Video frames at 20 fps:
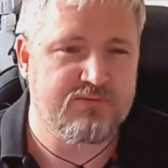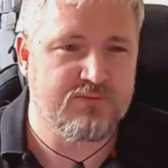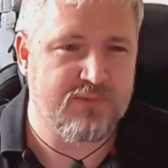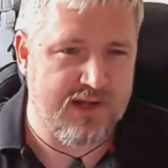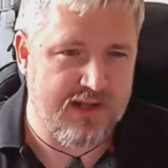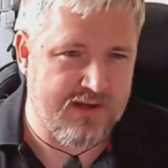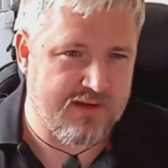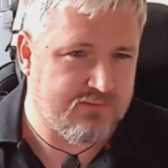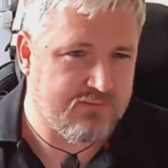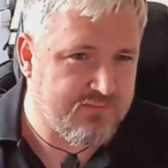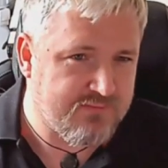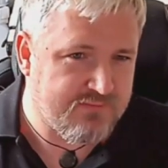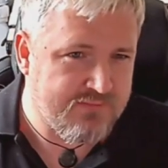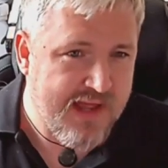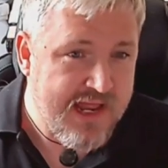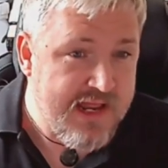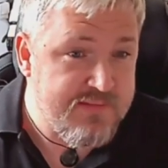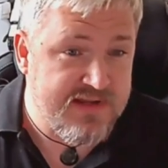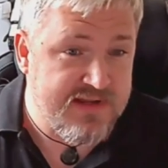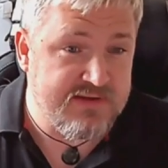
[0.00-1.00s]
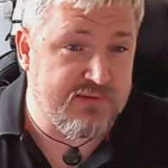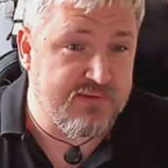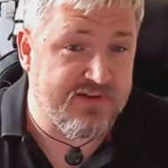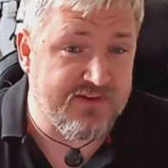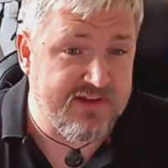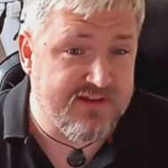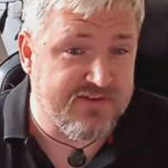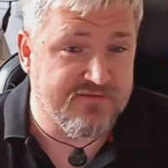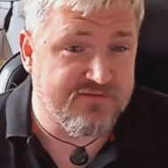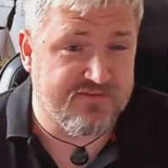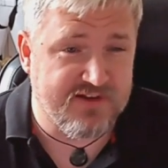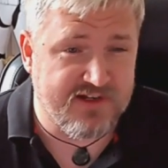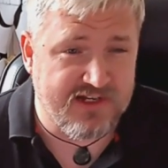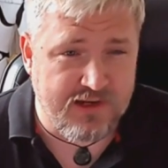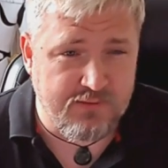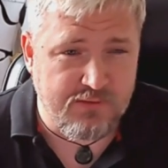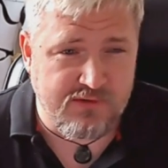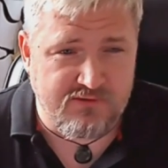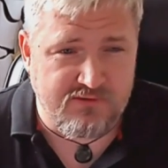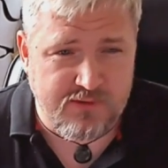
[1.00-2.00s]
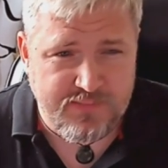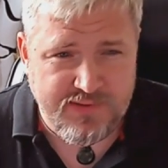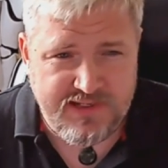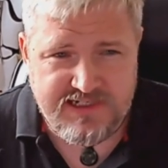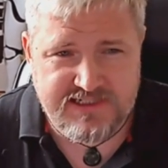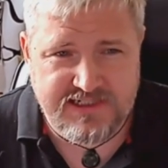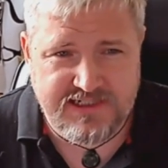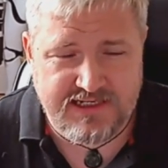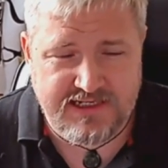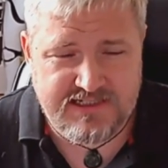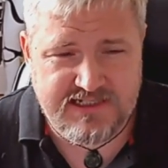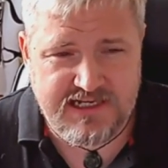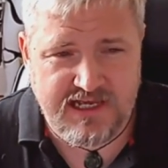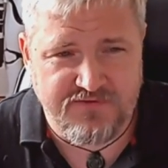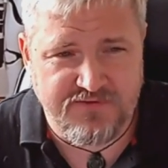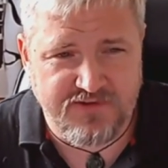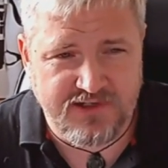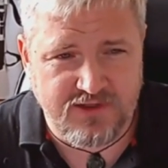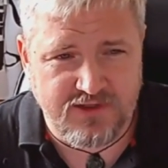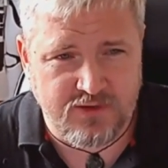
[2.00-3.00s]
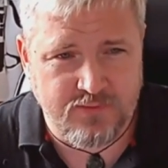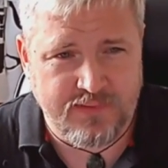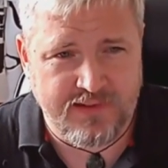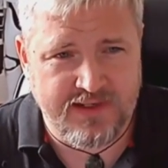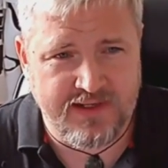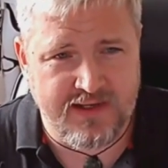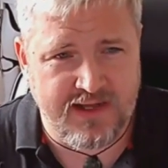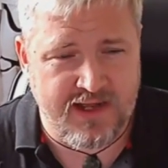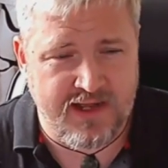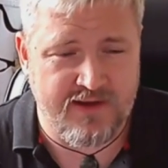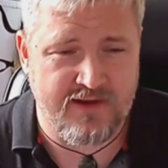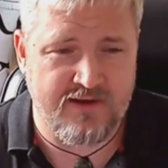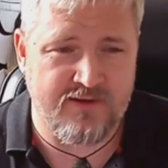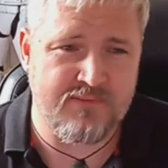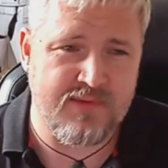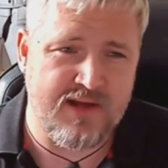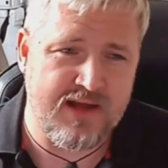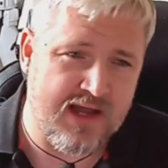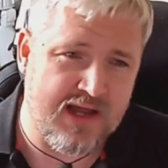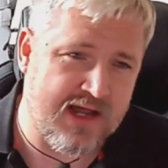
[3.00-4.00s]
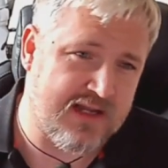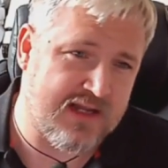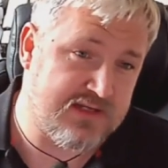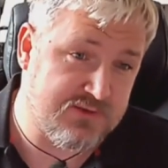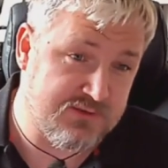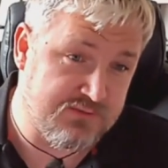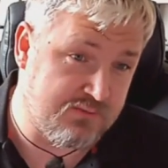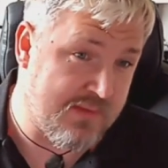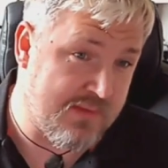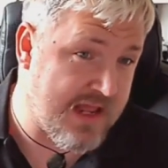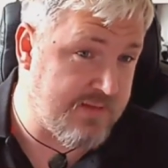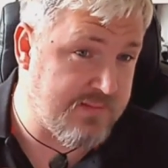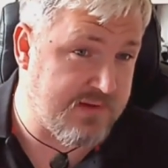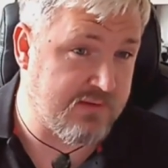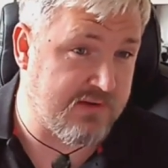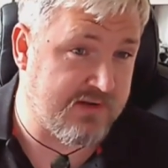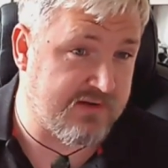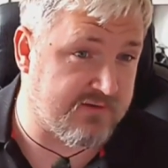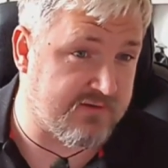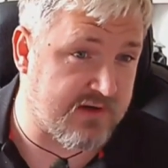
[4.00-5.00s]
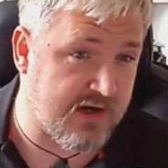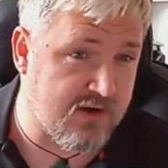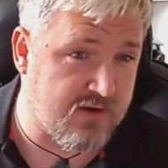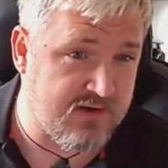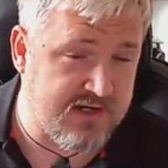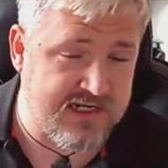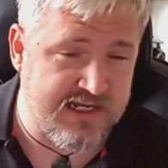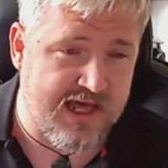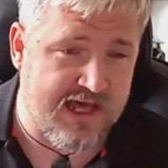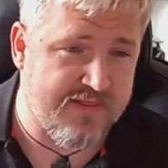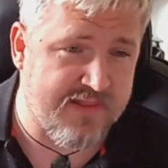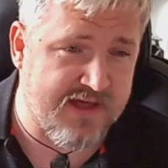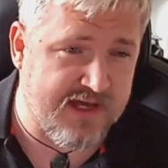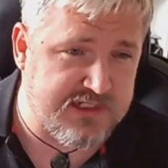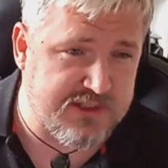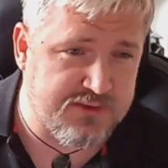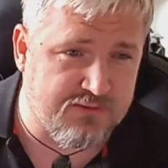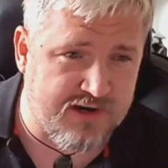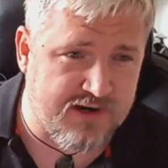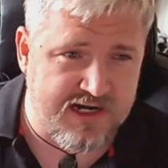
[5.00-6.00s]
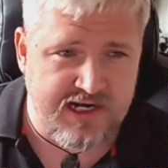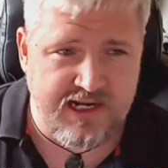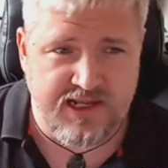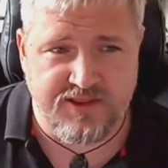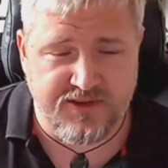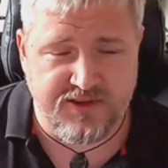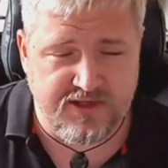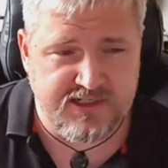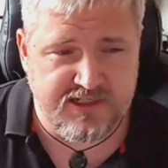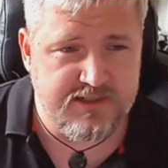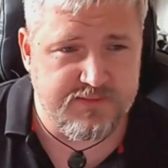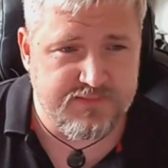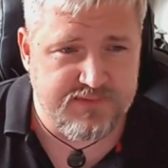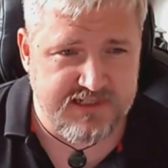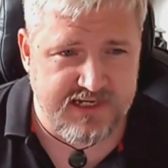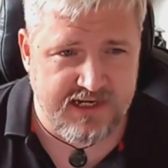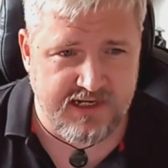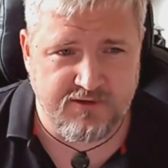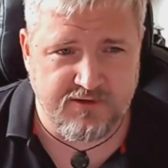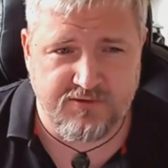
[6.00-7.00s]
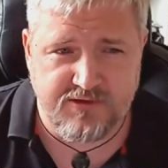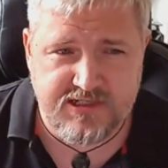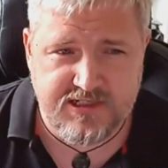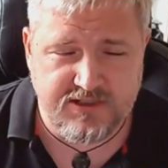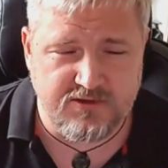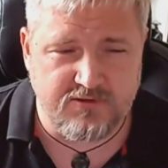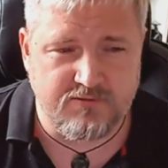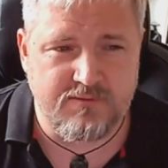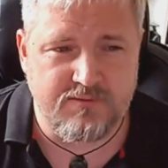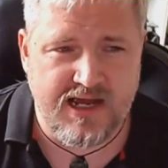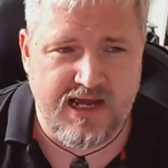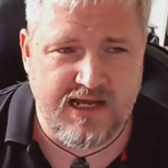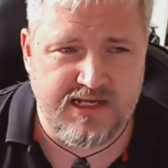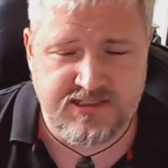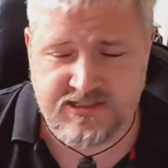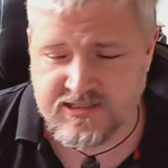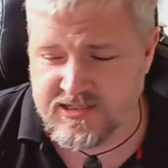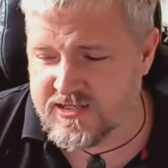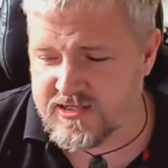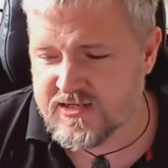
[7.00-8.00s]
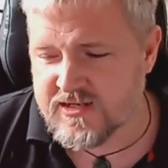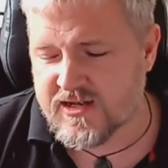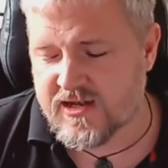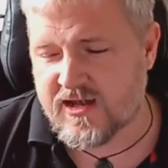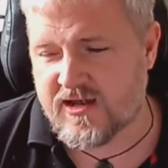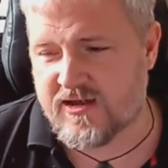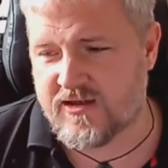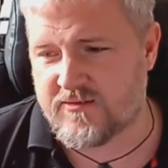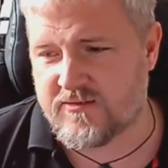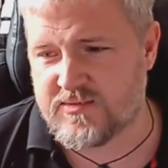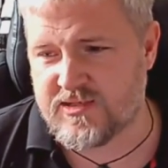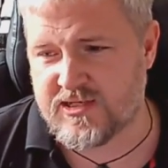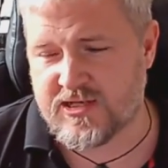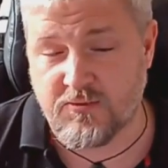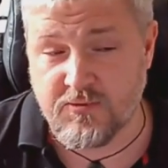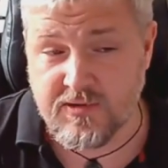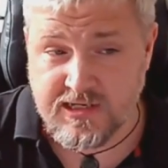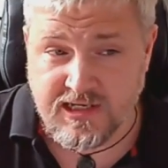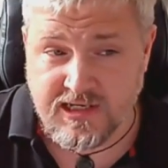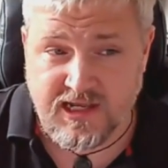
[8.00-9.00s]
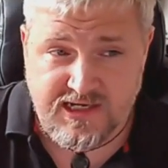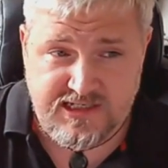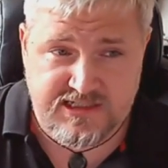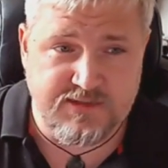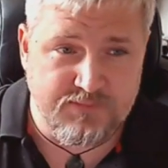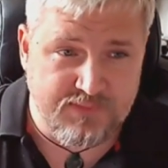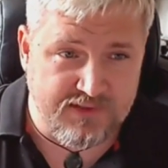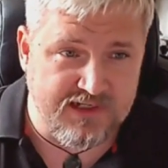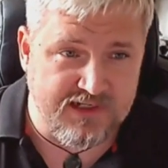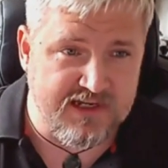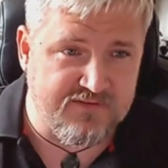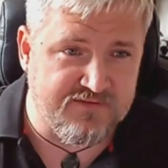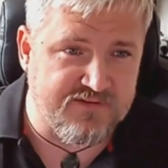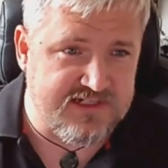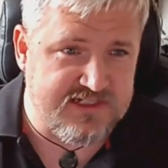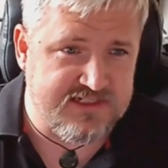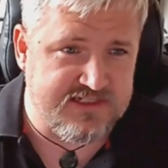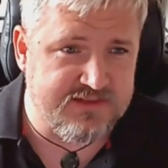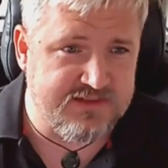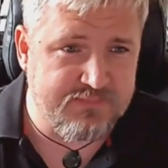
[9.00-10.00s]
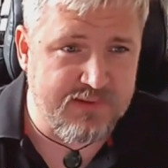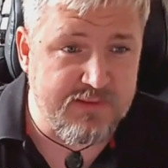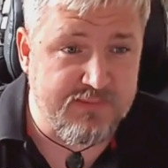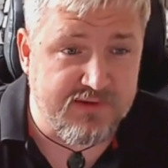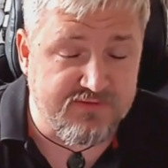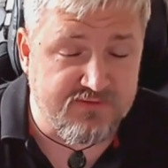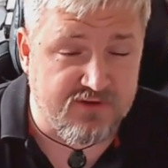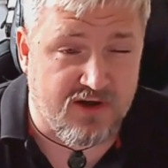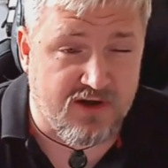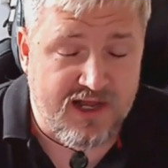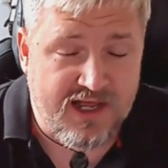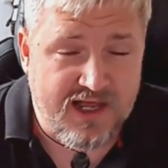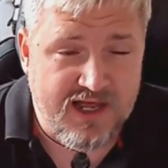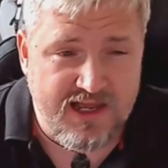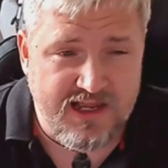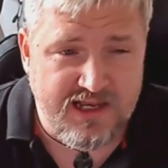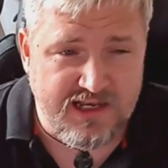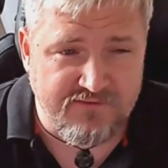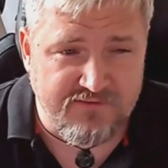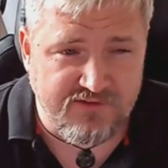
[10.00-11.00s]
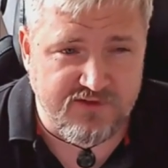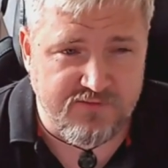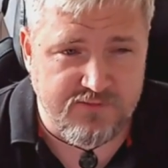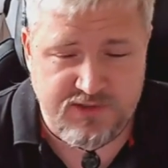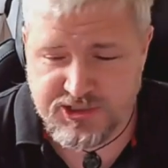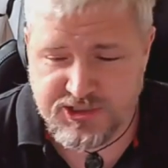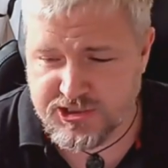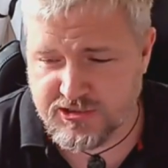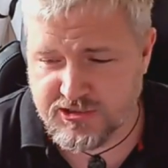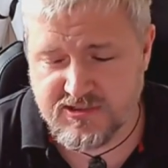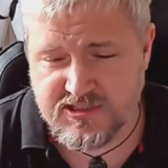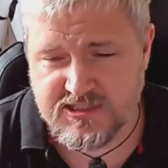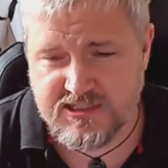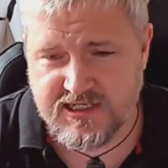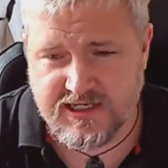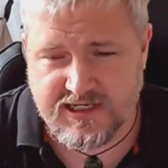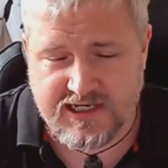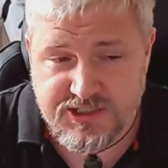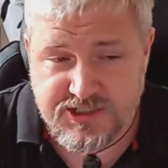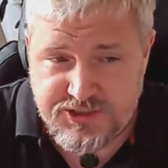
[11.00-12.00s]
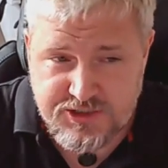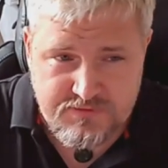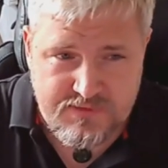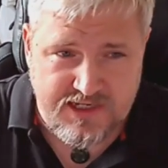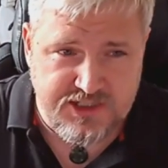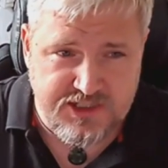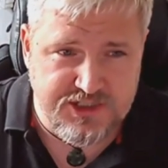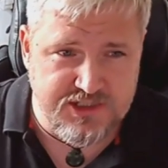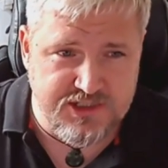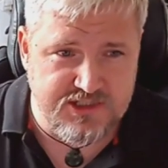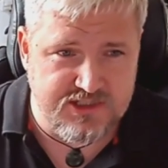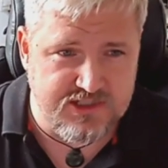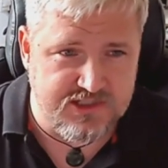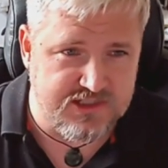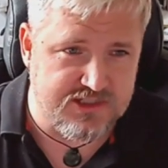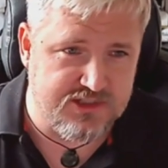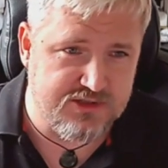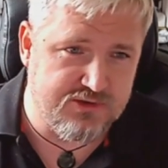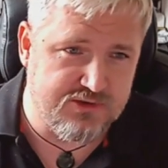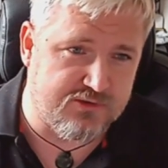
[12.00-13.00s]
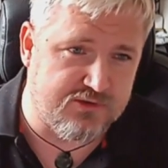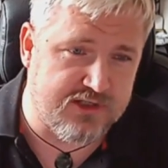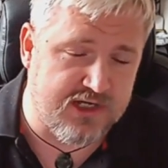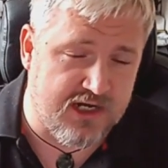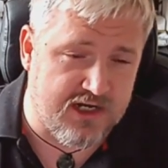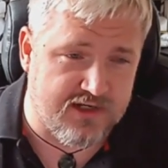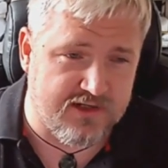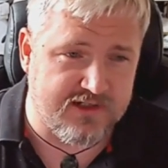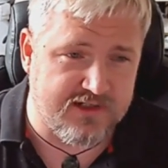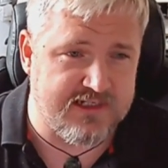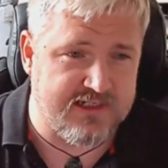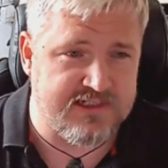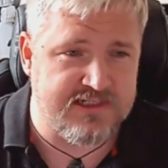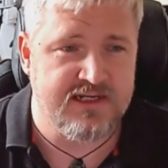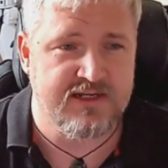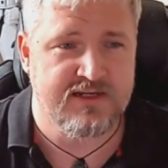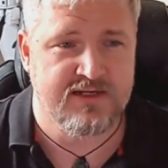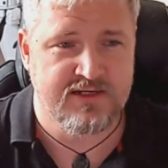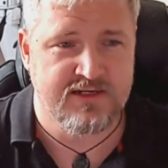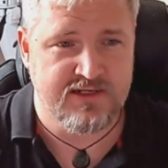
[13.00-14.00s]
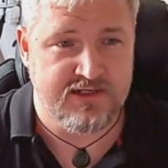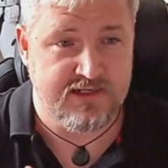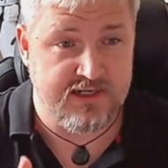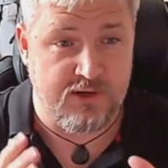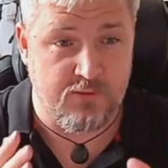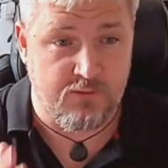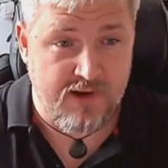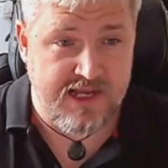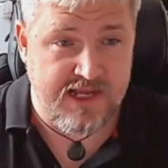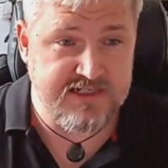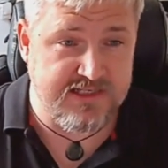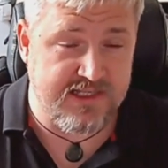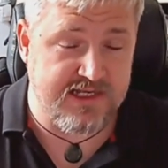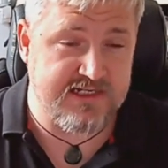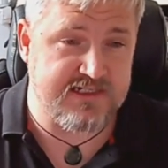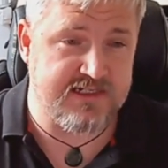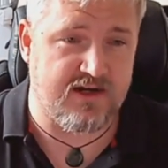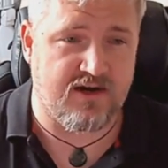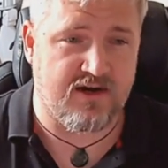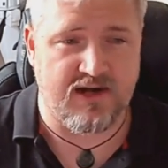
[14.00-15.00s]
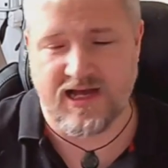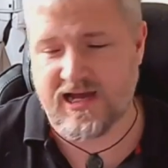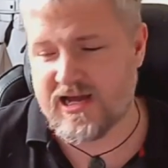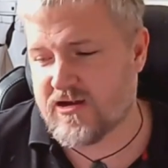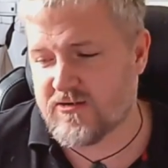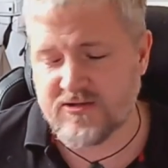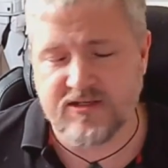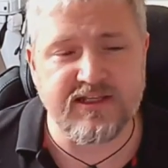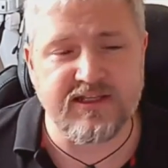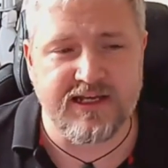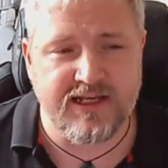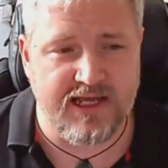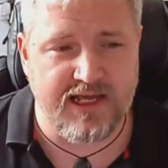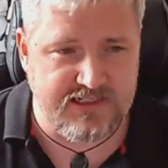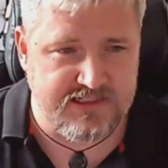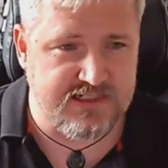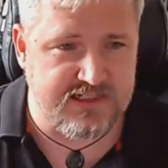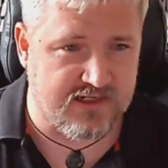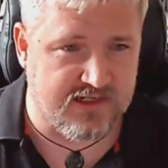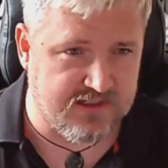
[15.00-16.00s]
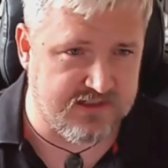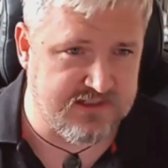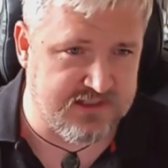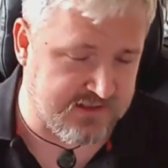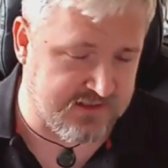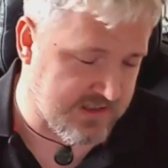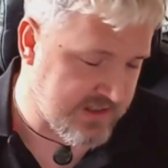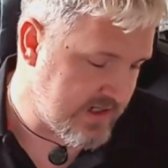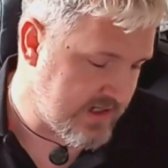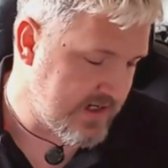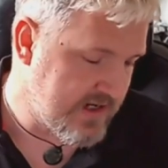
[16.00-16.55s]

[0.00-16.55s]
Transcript: where maybe we even feel like we're repeating ourselves a little bit um, and maybe we're only at that 20 30% critical mass um, you know, we'd like to believe it's people have got a higher level of maturity. And as you mentioned to the scorecard card is, you know, where do they start? How do they get started?